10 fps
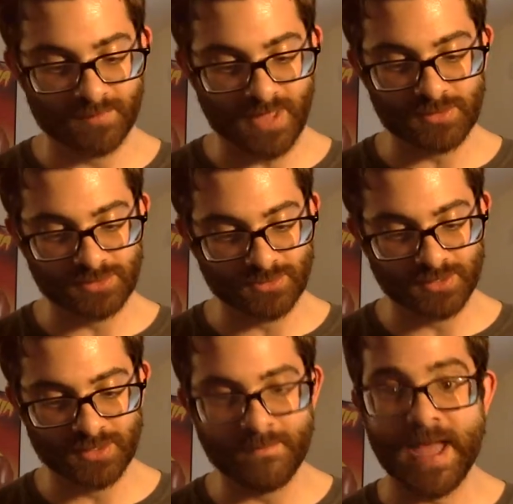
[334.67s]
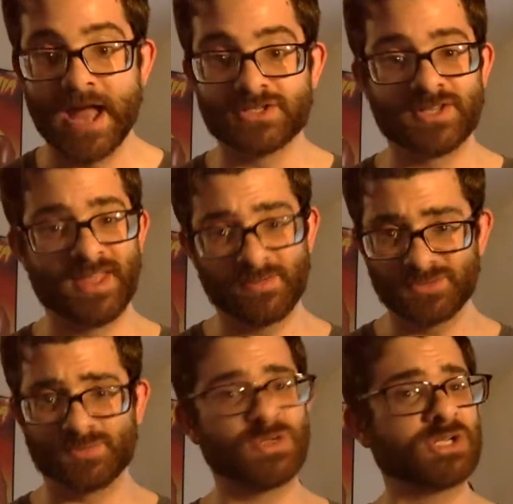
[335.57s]
But that was a really good match, and that was
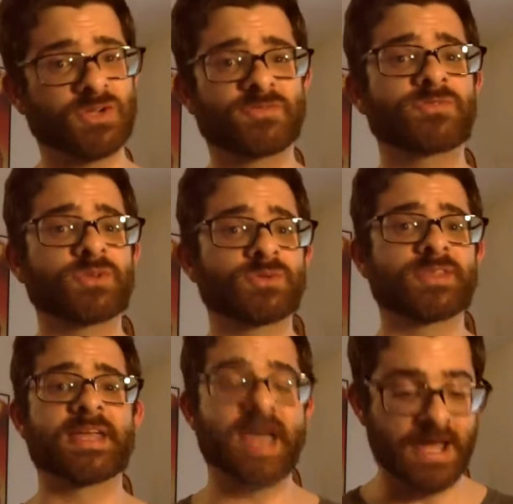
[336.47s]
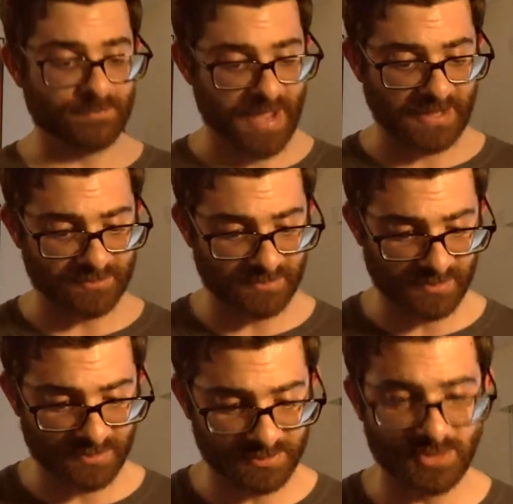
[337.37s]
a pretty good feud that they had back in
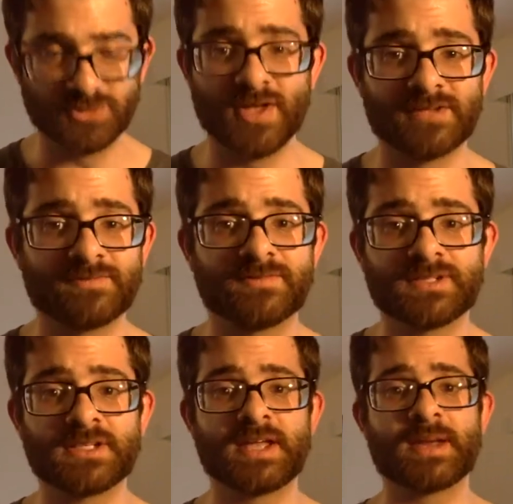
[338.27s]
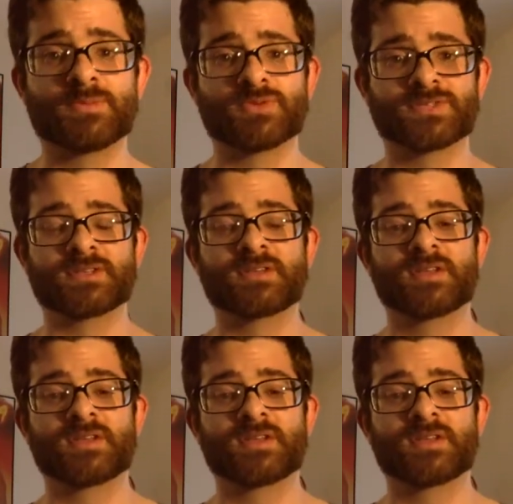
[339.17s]
2015, Ambrose and